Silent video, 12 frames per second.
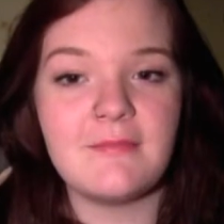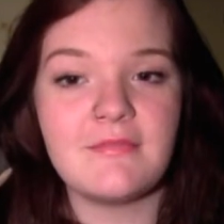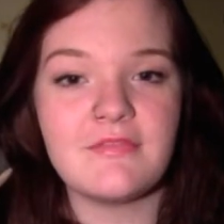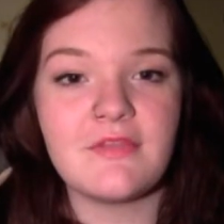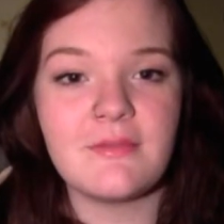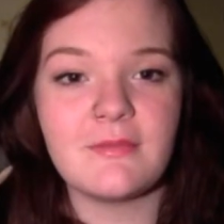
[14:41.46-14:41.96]

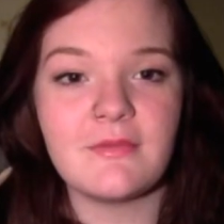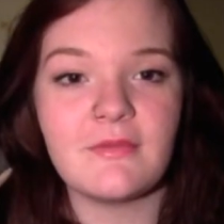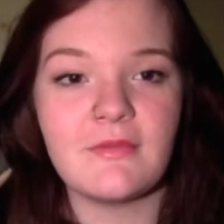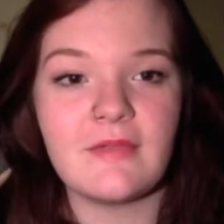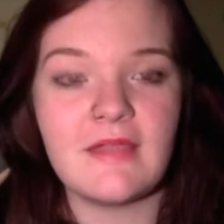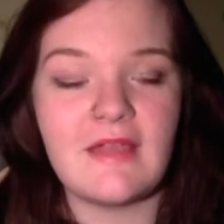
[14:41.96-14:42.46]
Soap and
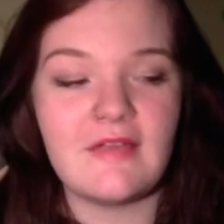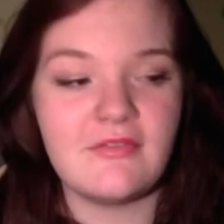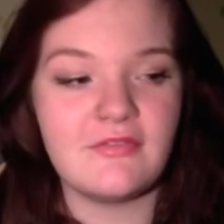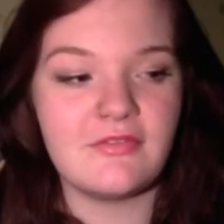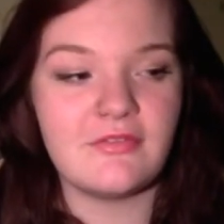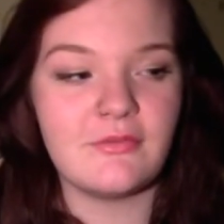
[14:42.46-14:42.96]
Glory have
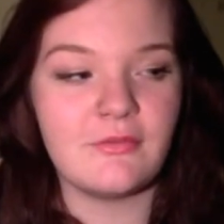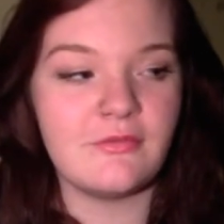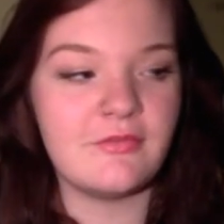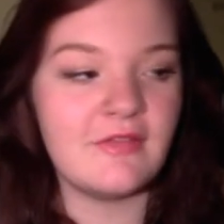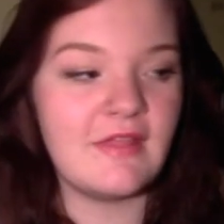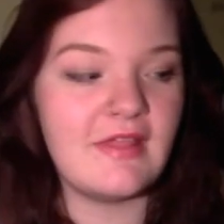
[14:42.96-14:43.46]
sort of
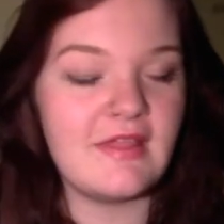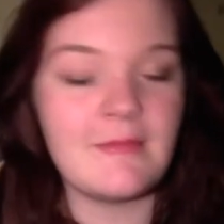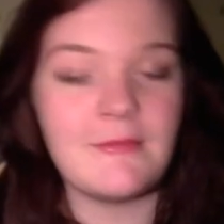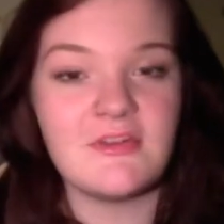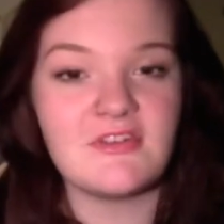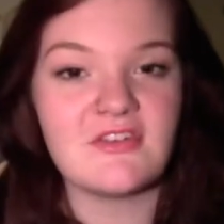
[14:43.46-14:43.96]
their
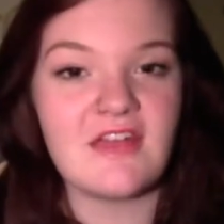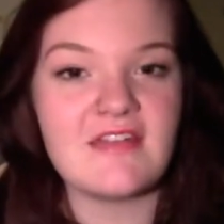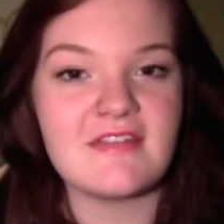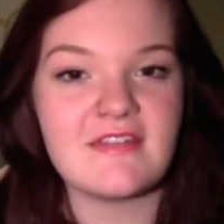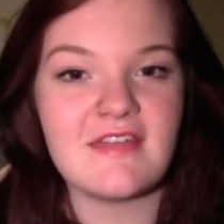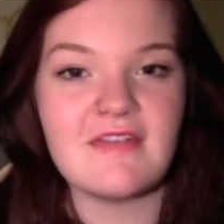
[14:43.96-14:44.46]

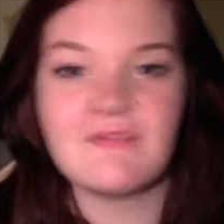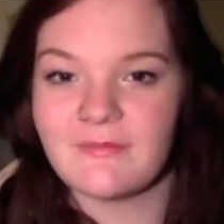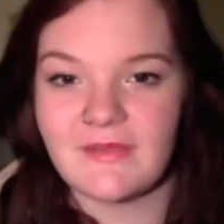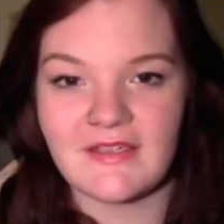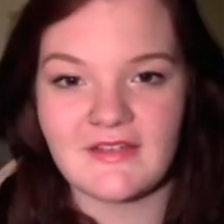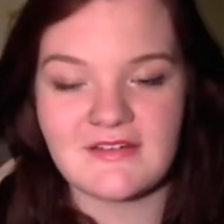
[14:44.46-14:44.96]
moisturiser haven't
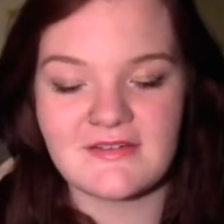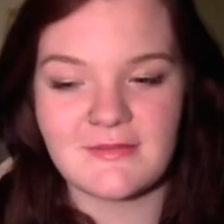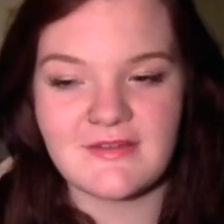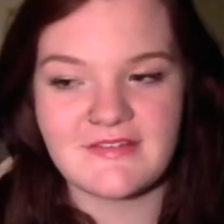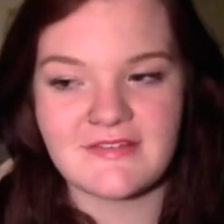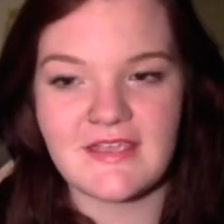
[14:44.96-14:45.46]
been good to
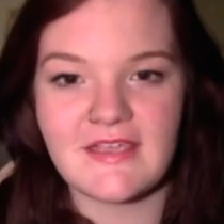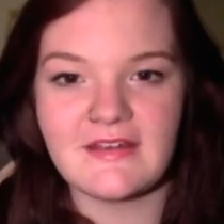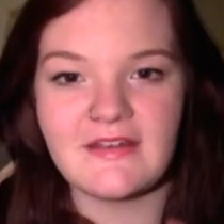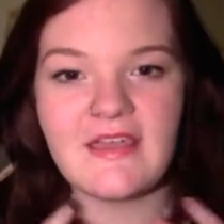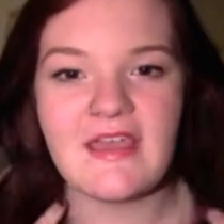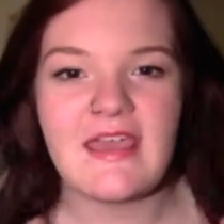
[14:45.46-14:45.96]
my
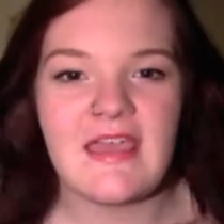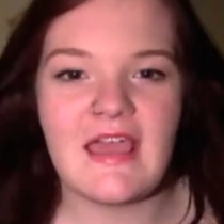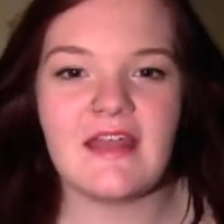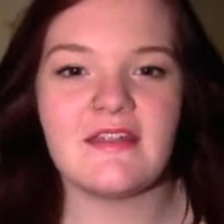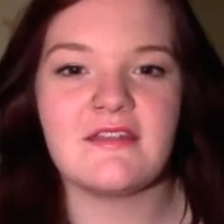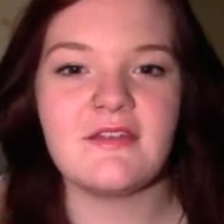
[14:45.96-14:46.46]
skin,
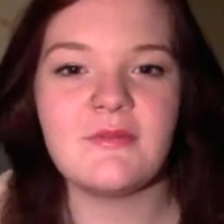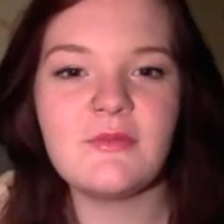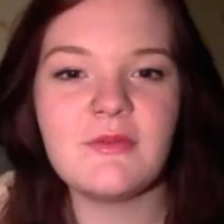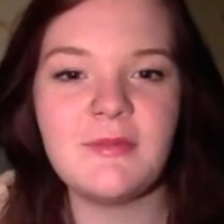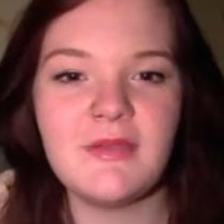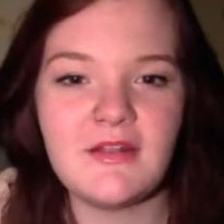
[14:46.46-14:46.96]
and I don't
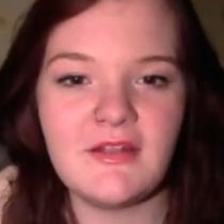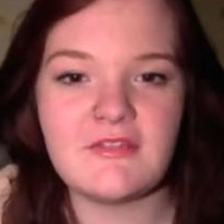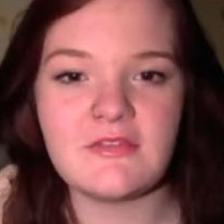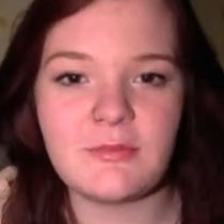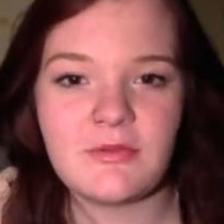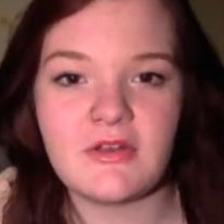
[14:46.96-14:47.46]
want to put
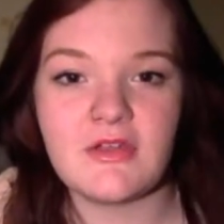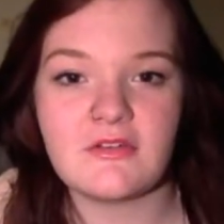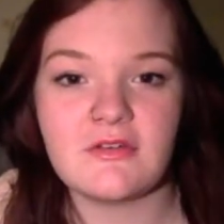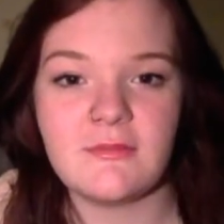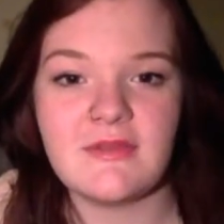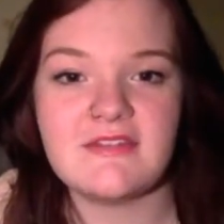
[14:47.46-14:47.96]
loads of
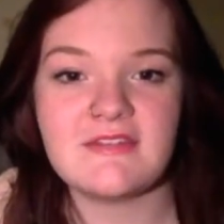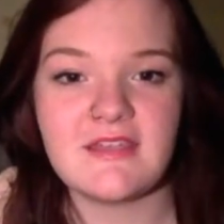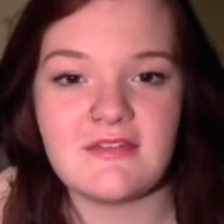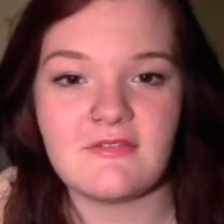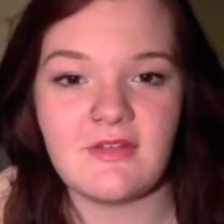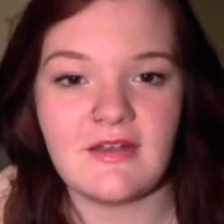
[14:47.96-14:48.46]
product on my
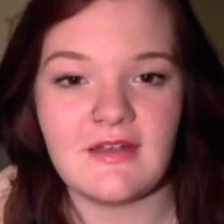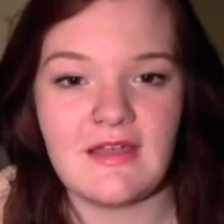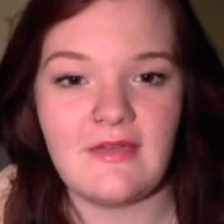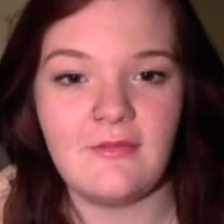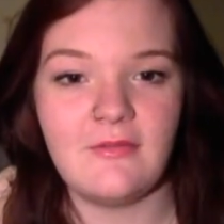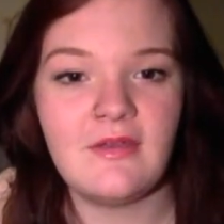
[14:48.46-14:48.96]
skin right
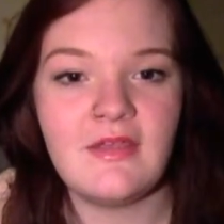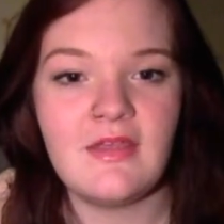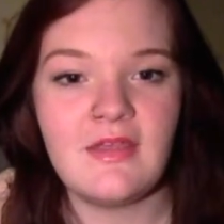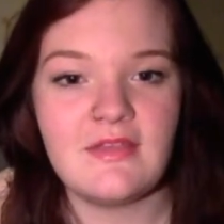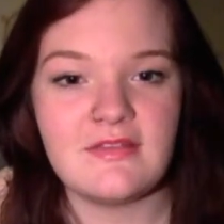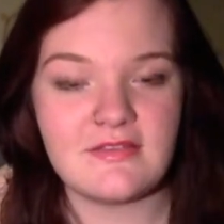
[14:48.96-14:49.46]
now,
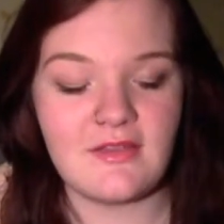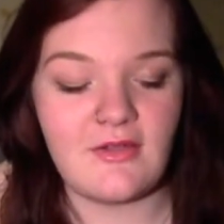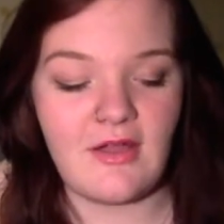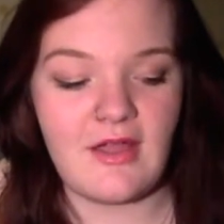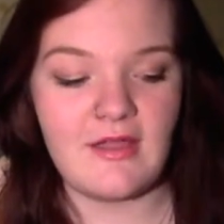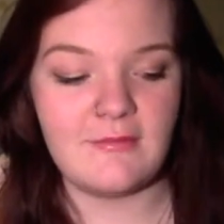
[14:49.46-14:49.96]
so
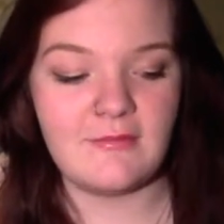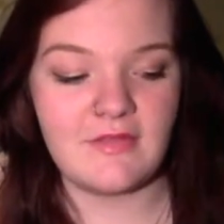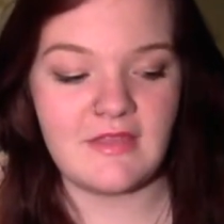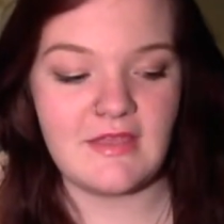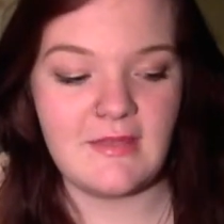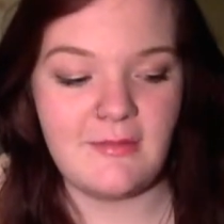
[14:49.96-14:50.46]
I am
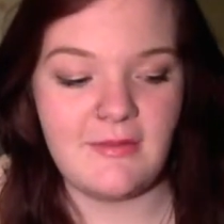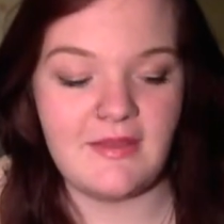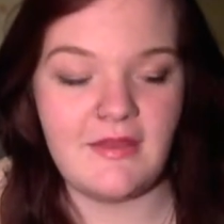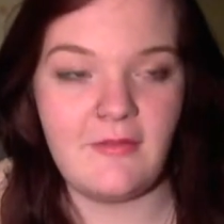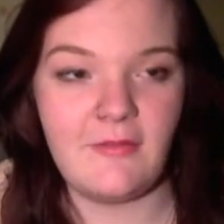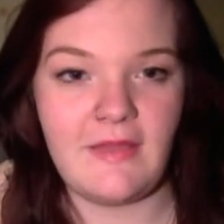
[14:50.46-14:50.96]
keeping
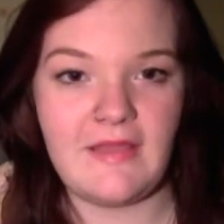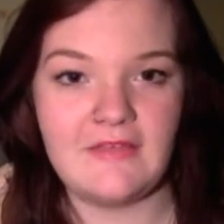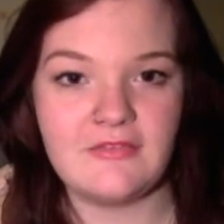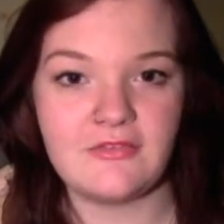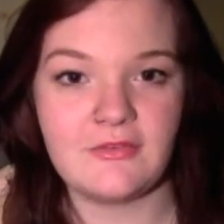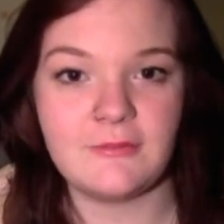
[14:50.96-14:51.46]
away
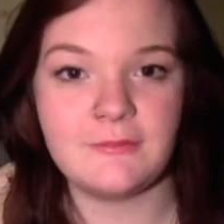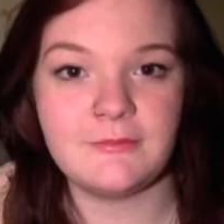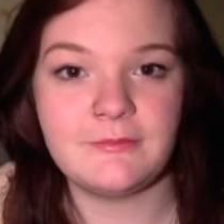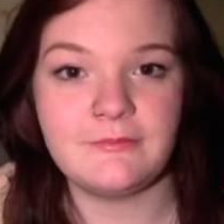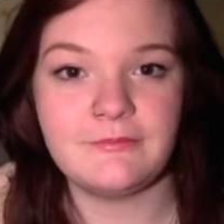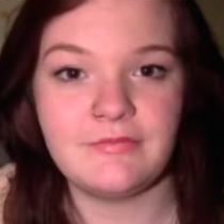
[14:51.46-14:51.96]

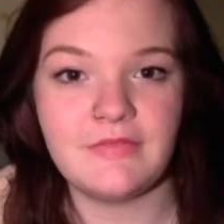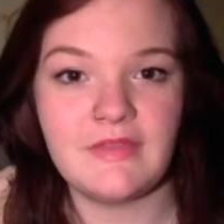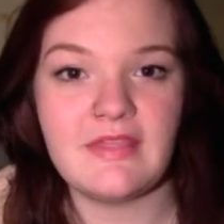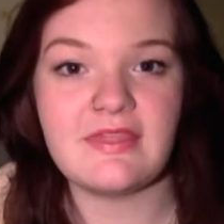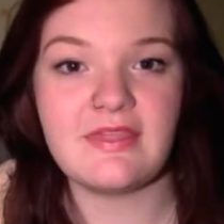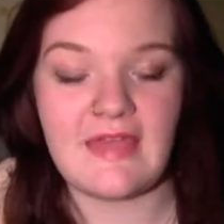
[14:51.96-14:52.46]

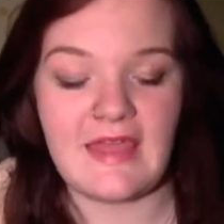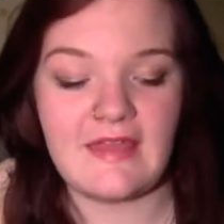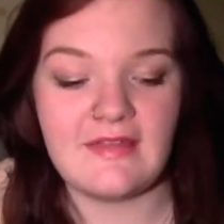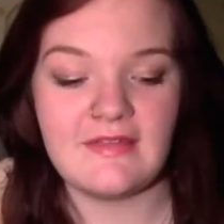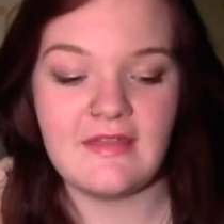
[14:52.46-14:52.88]
from that.